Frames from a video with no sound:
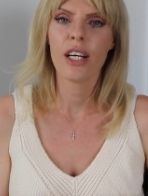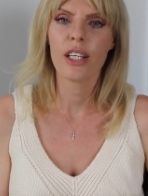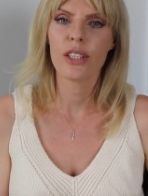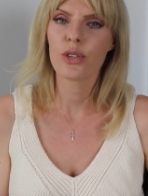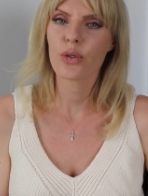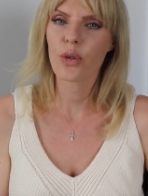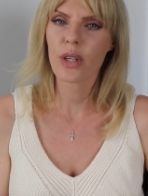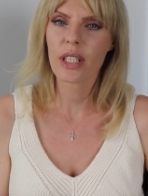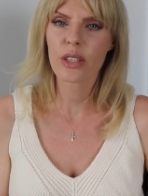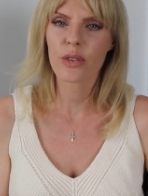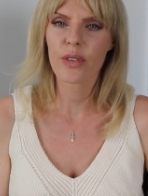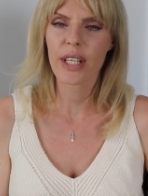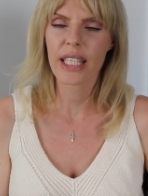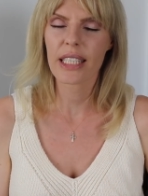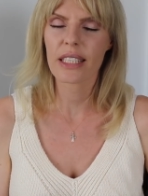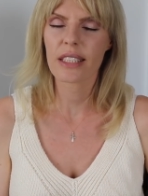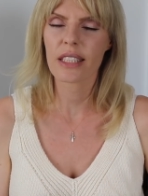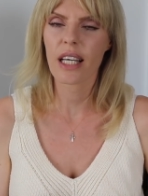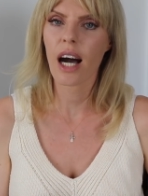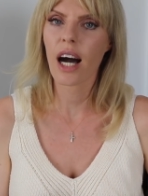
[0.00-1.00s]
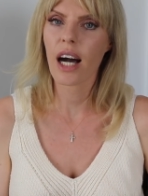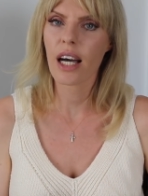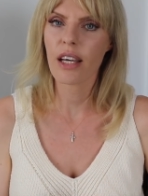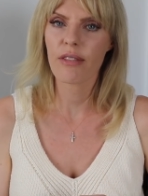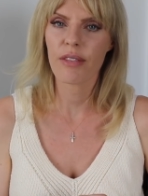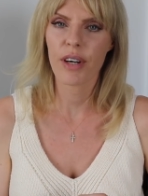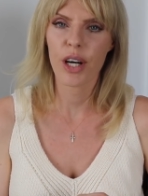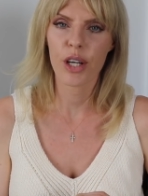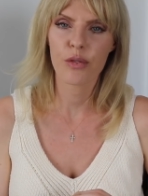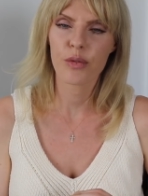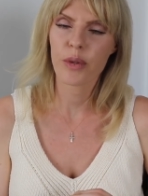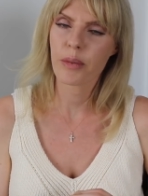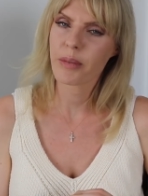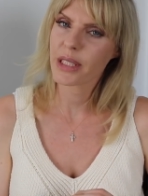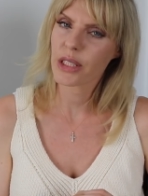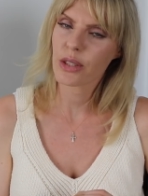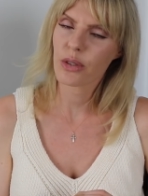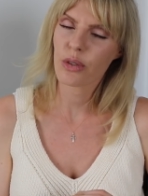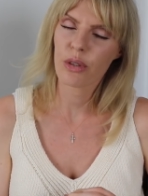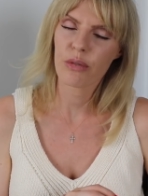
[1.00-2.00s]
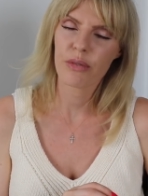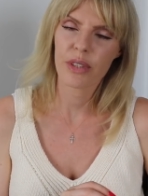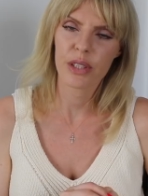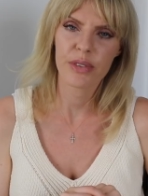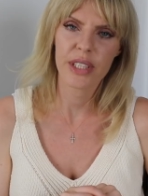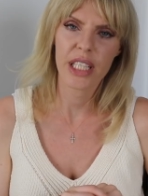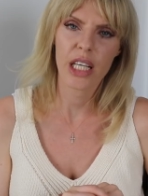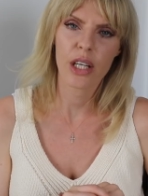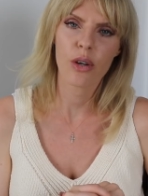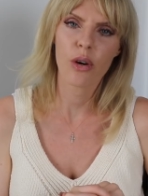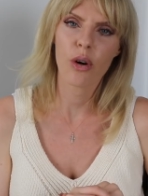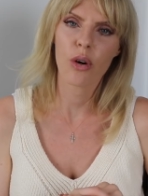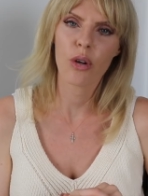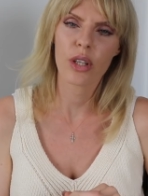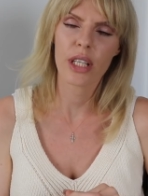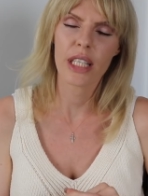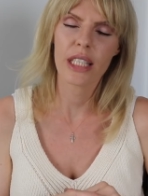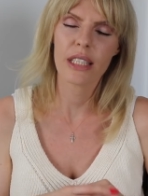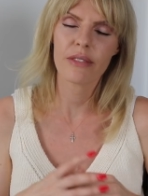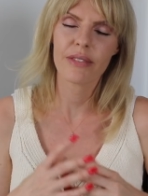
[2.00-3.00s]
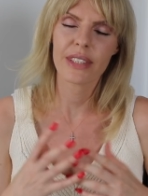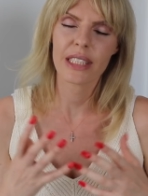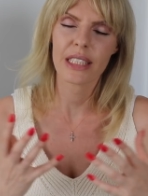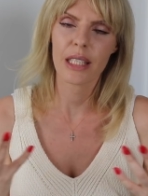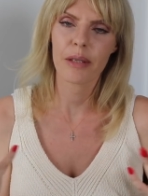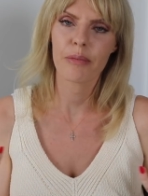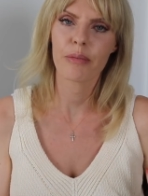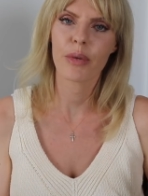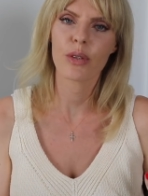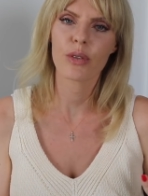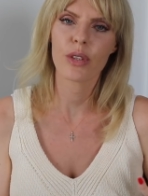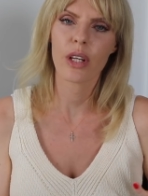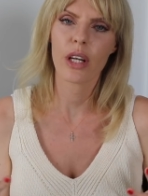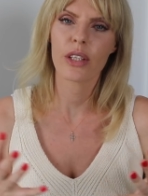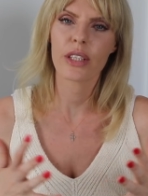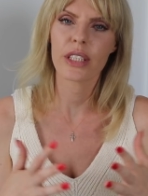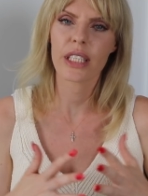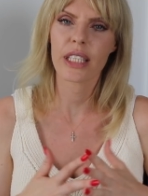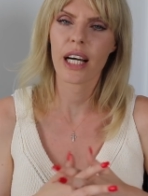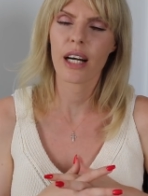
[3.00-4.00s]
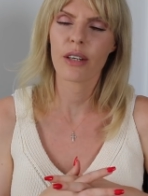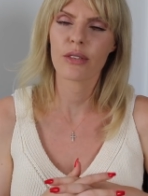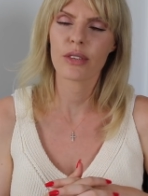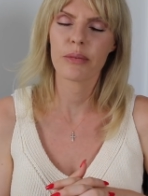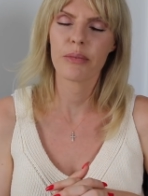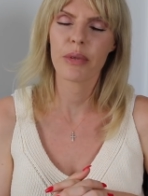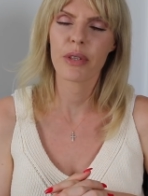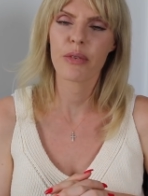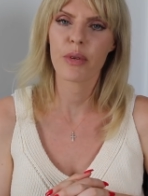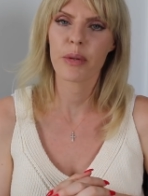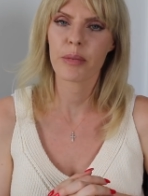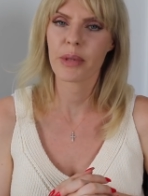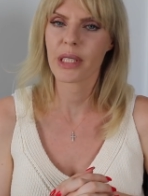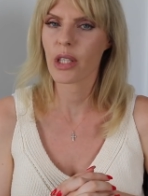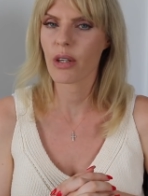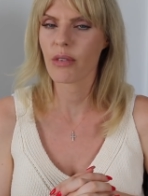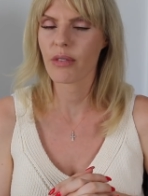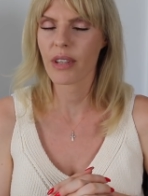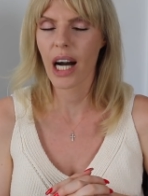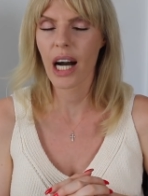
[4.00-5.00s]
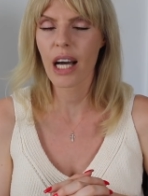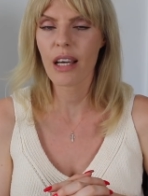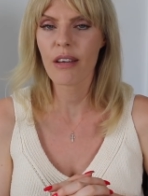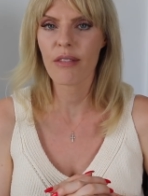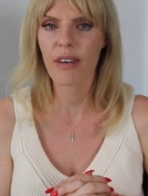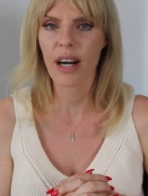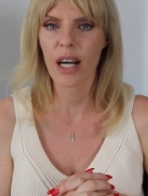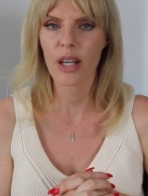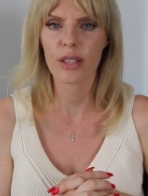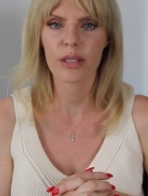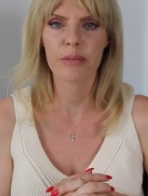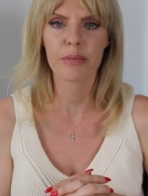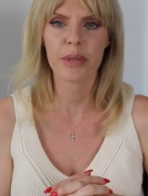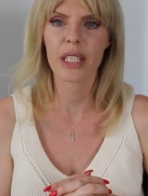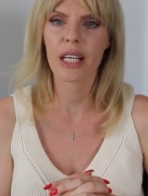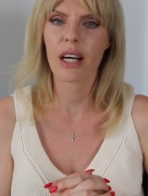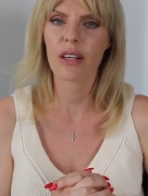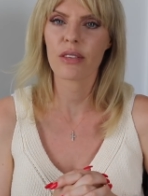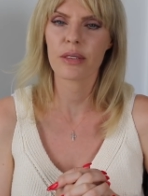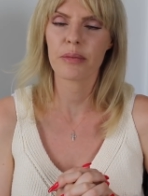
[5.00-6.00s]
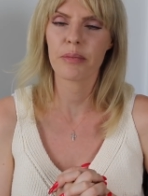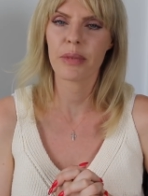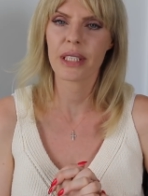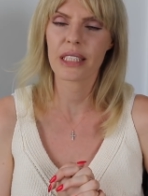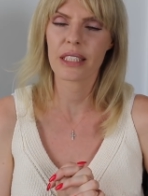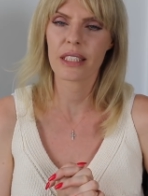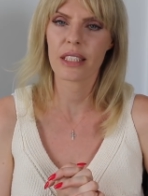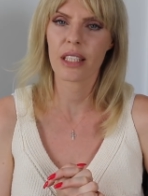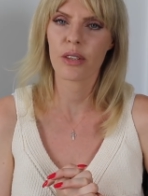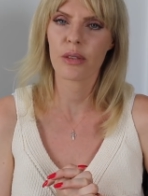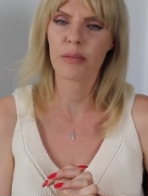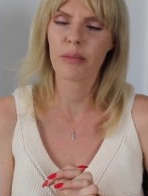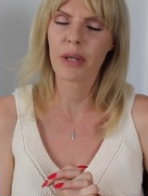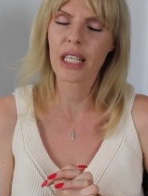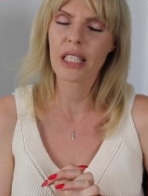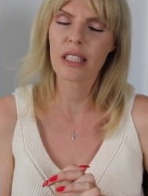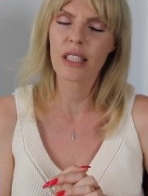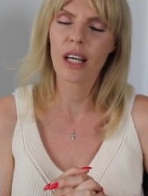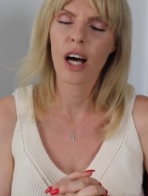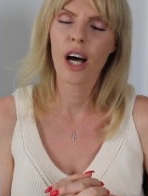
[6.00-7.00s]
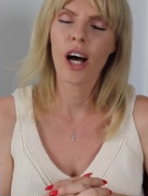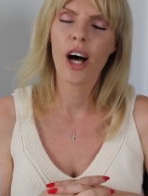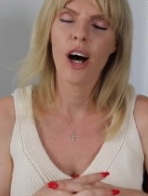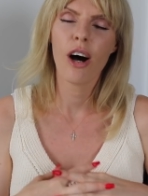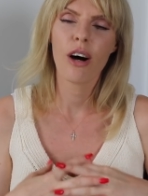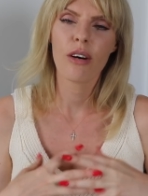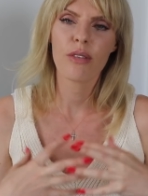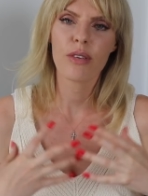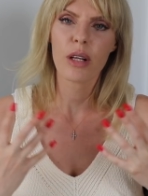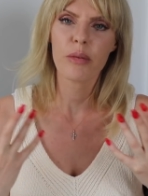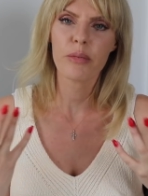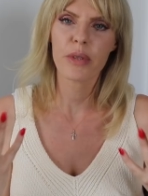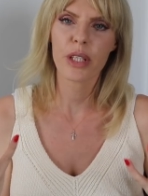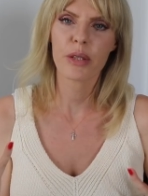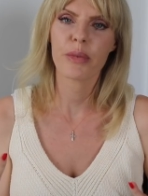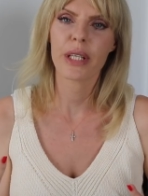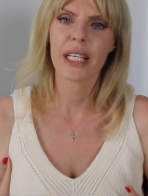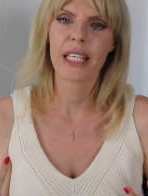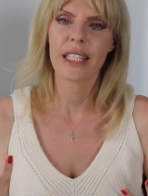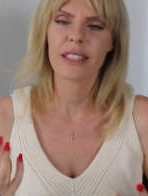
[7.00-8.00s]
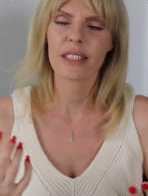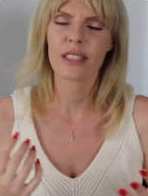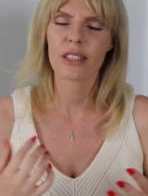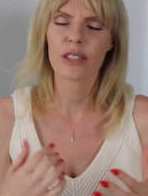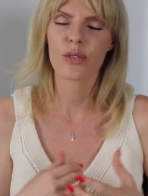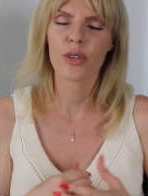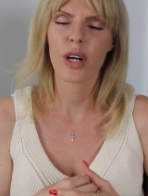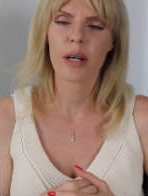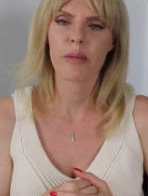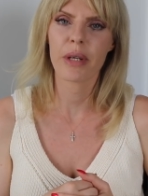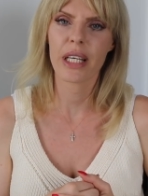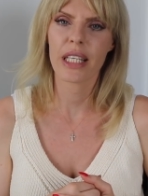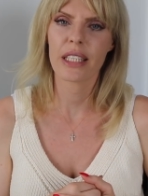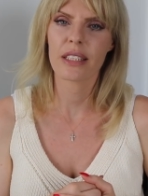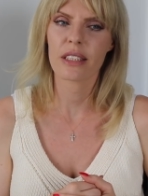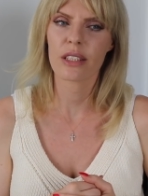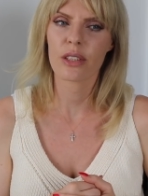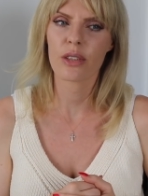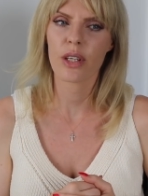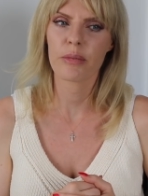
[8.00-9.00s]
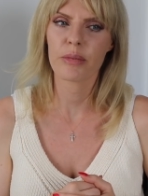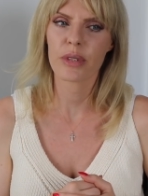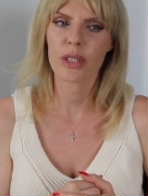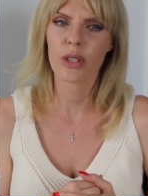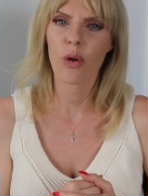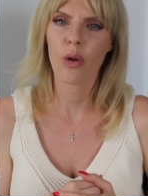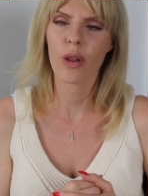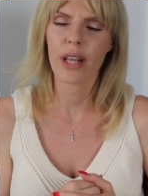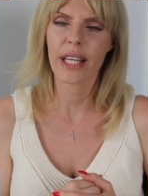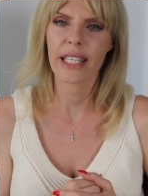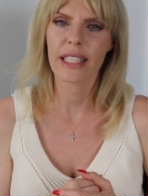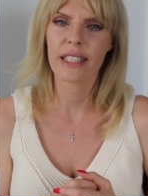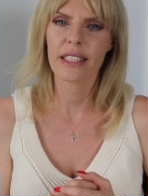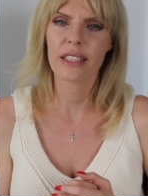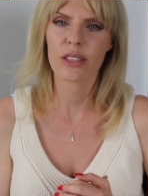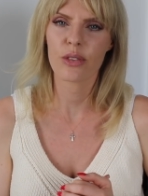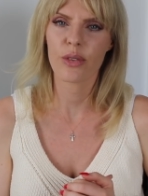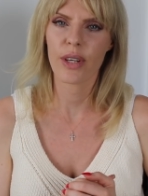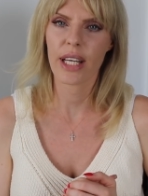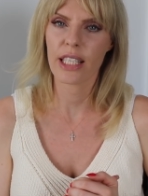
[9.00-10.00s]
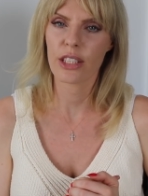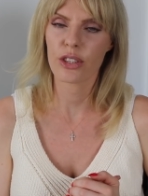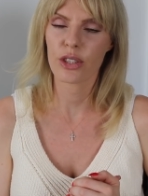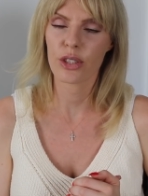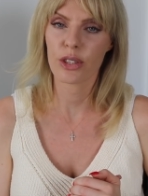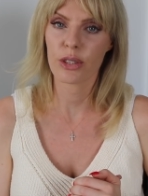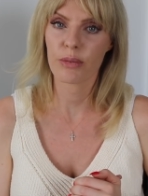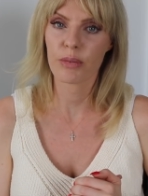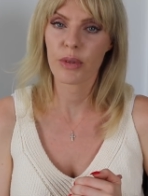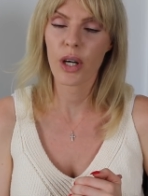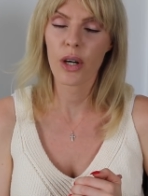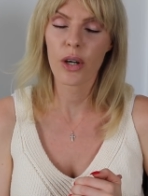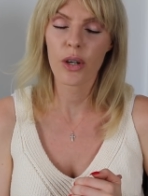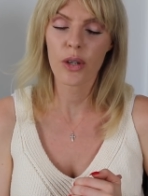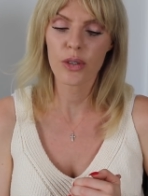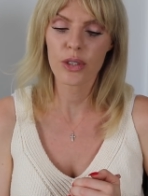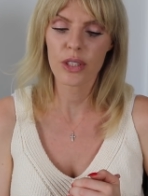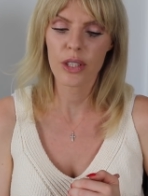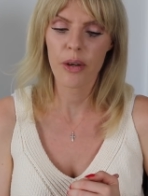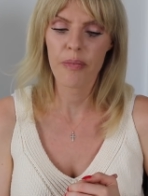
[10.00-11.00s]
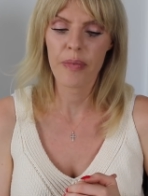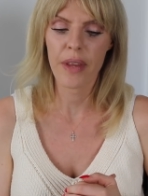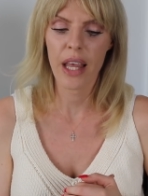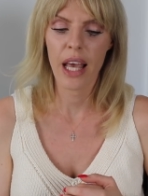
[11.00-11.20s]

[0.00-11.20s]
Join Greta's High Value Women's School, where we are all in the same boat, learning how to be women of high value and bring out the best in our men. Follow me on my Instagram. My Instagram is called Ladies Relationship Coach.